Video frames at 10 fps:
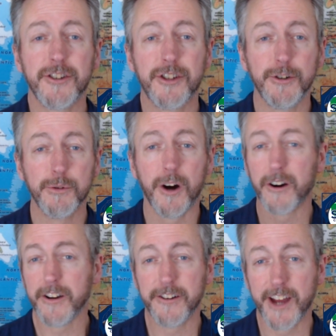to
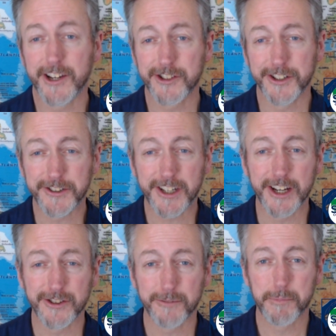our international
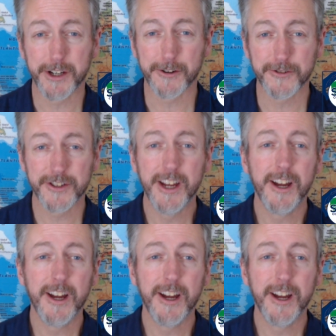education peers